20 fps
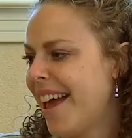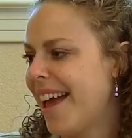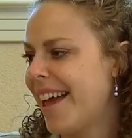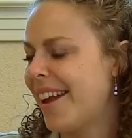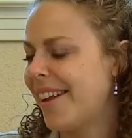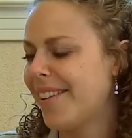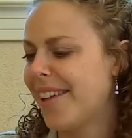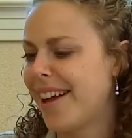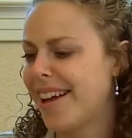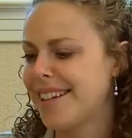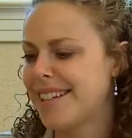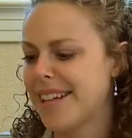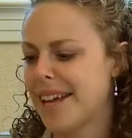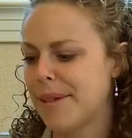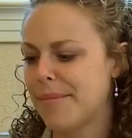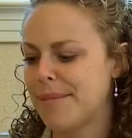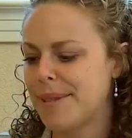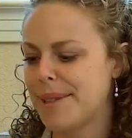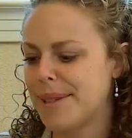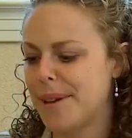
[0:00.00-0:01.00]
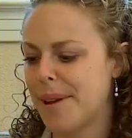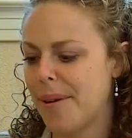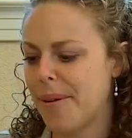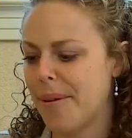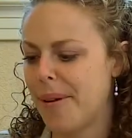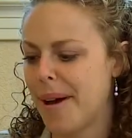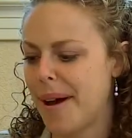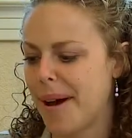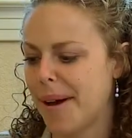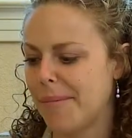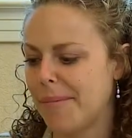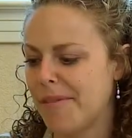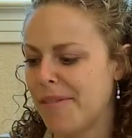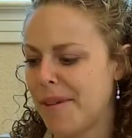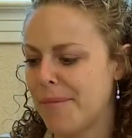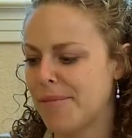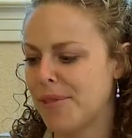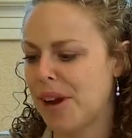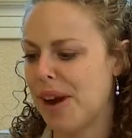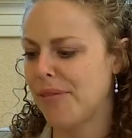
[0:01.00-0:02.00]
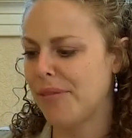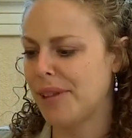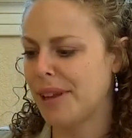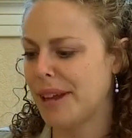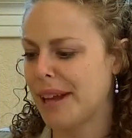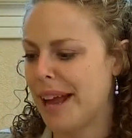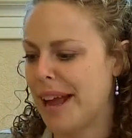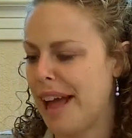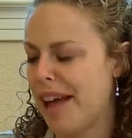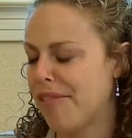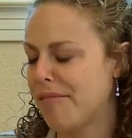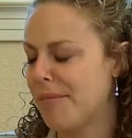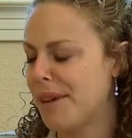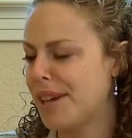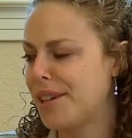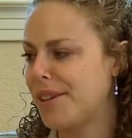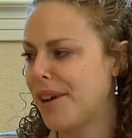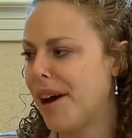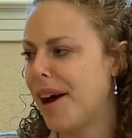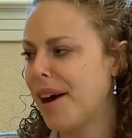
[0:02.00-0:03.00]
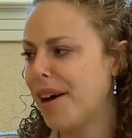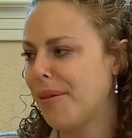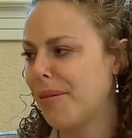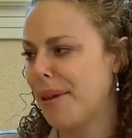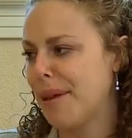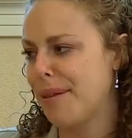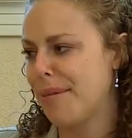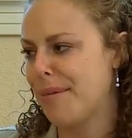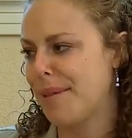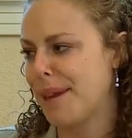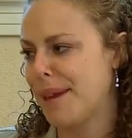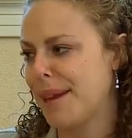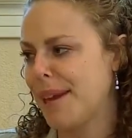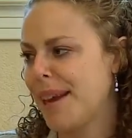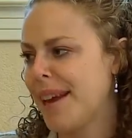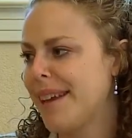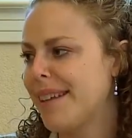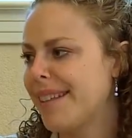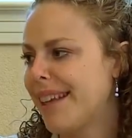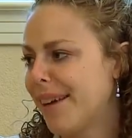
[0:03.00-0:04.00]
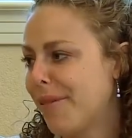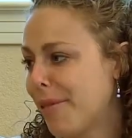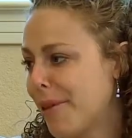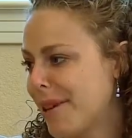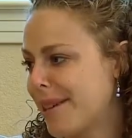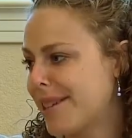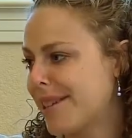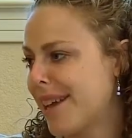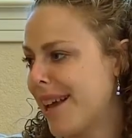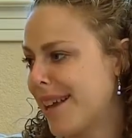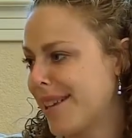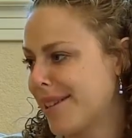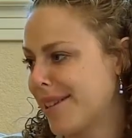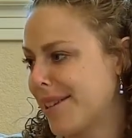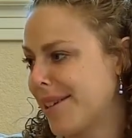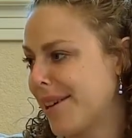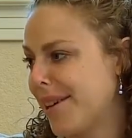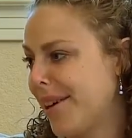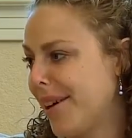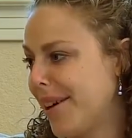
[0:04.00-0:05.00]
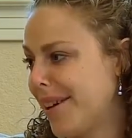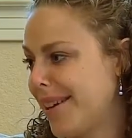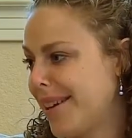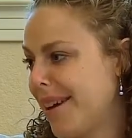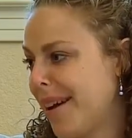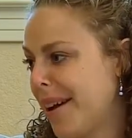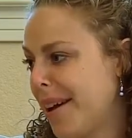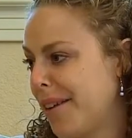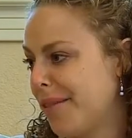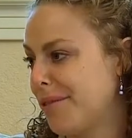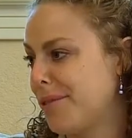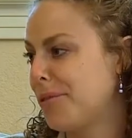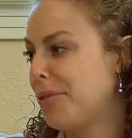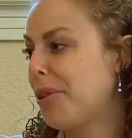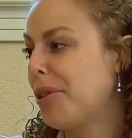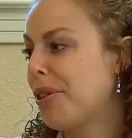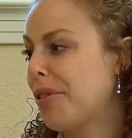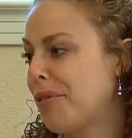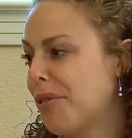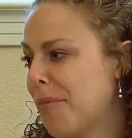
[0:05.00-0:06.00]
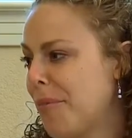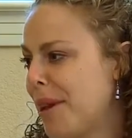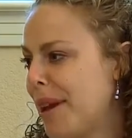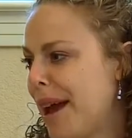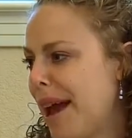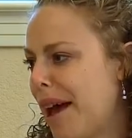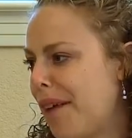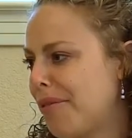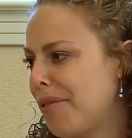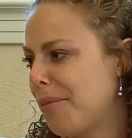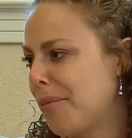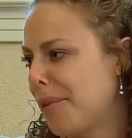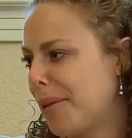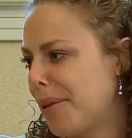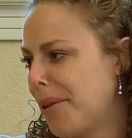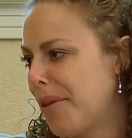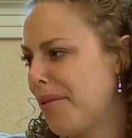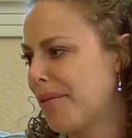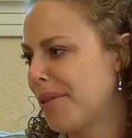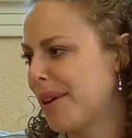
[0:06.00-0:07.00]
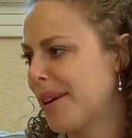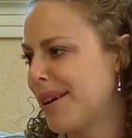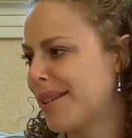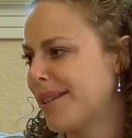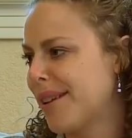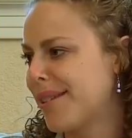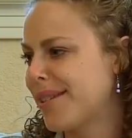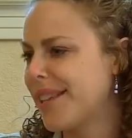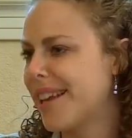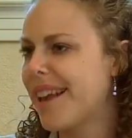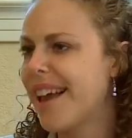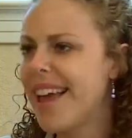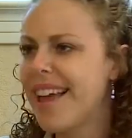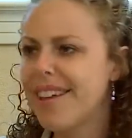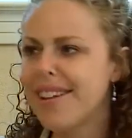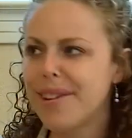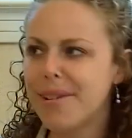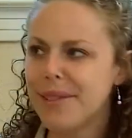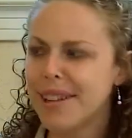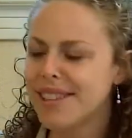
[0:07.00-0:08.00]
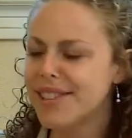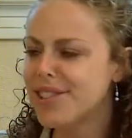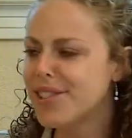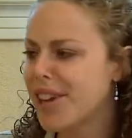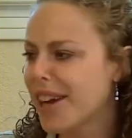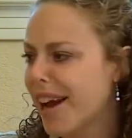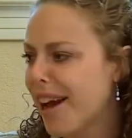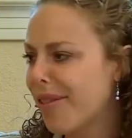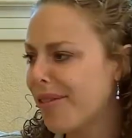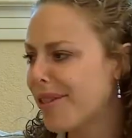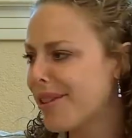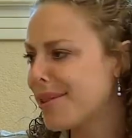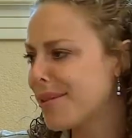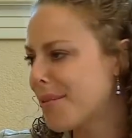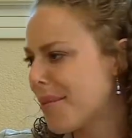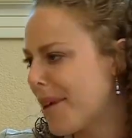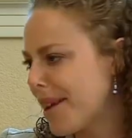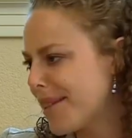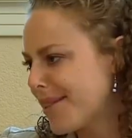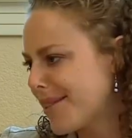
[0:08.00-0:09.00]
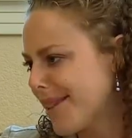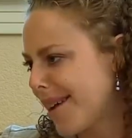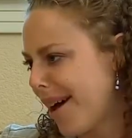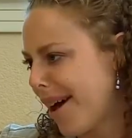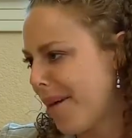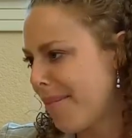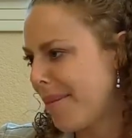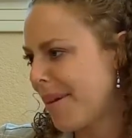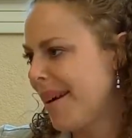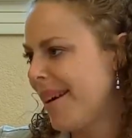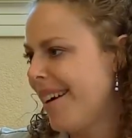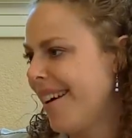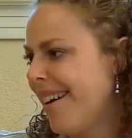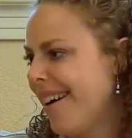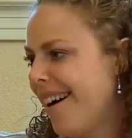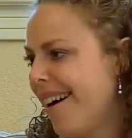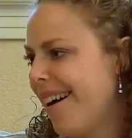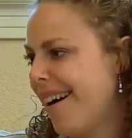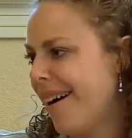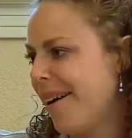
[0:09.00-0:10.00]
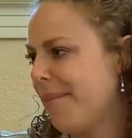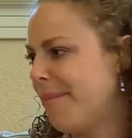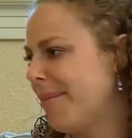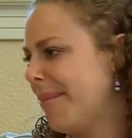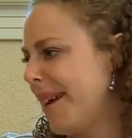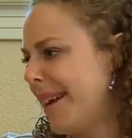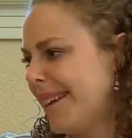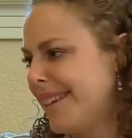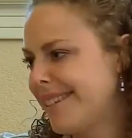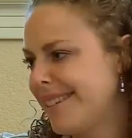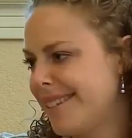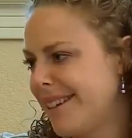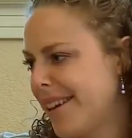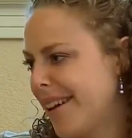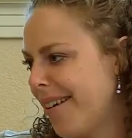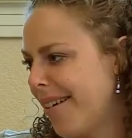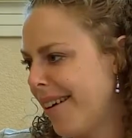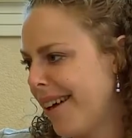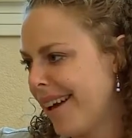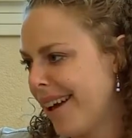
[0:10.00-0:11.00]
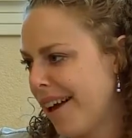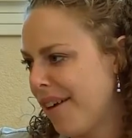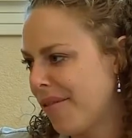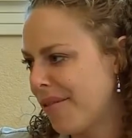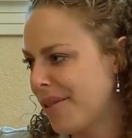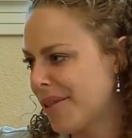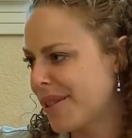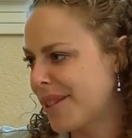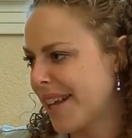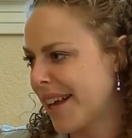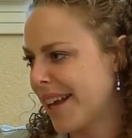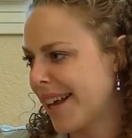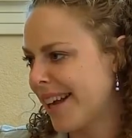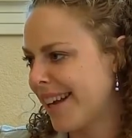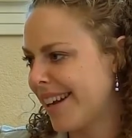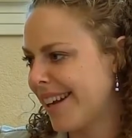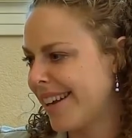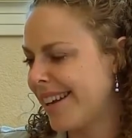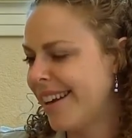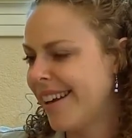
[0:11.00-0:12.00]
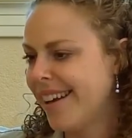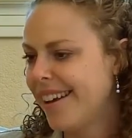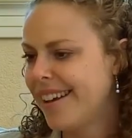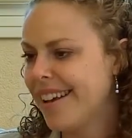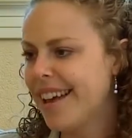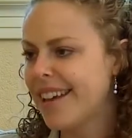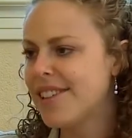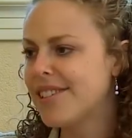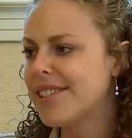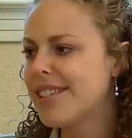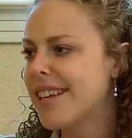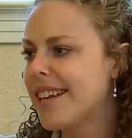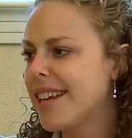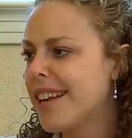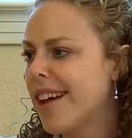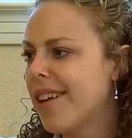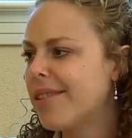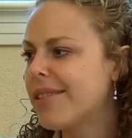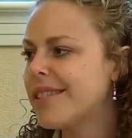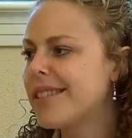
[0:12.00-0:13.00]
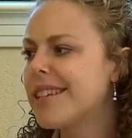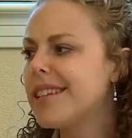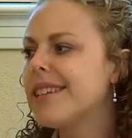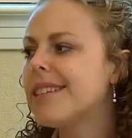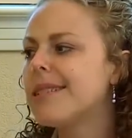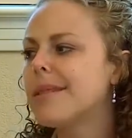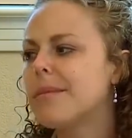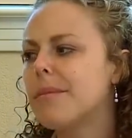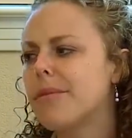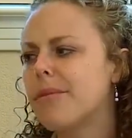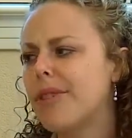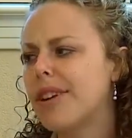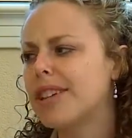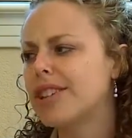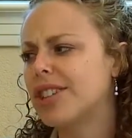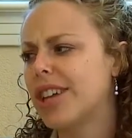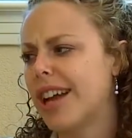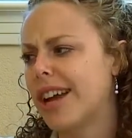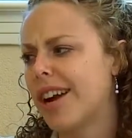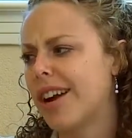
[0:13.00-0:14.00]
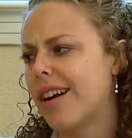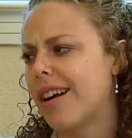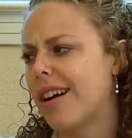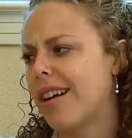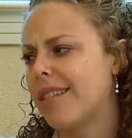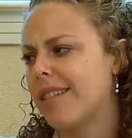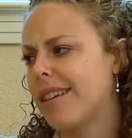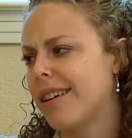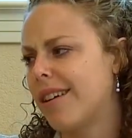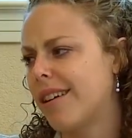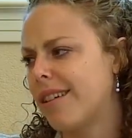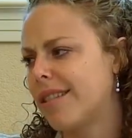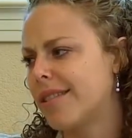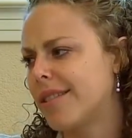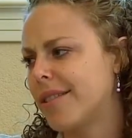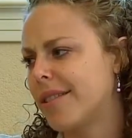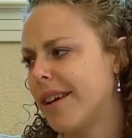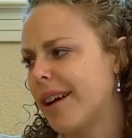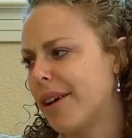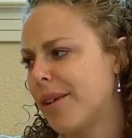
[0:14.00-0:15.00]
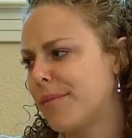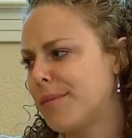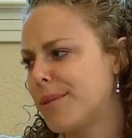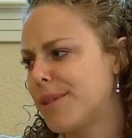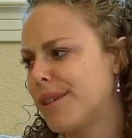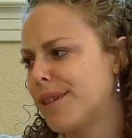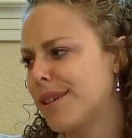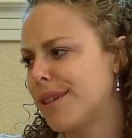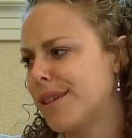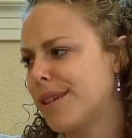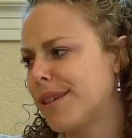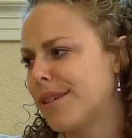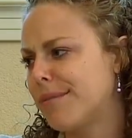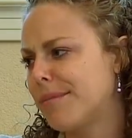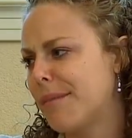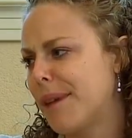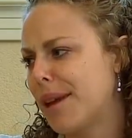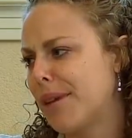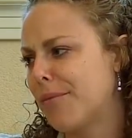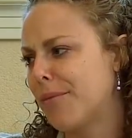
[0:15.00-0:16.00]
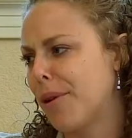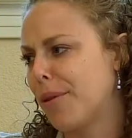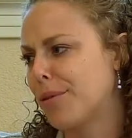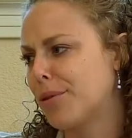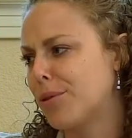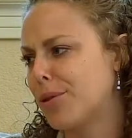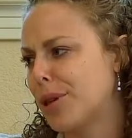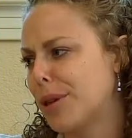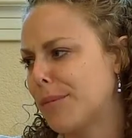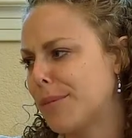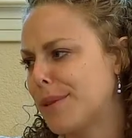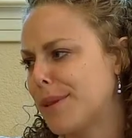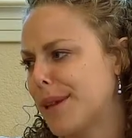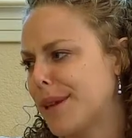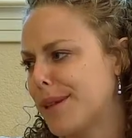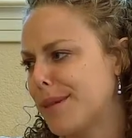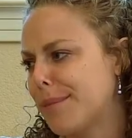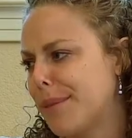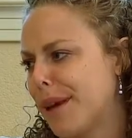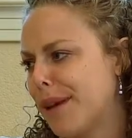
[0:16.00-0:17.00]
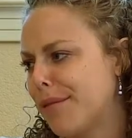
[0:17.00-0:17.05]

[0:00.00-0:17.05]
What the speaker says: And a lot of times, if I'm traveling and I have my dog with me, that works as a good kind of trigger for me to have to pull over, because I'll say, hey, let's check out this rest stop and, hang out for a second. And just getting out, just getting some fresh air, I think also helps to make road trips less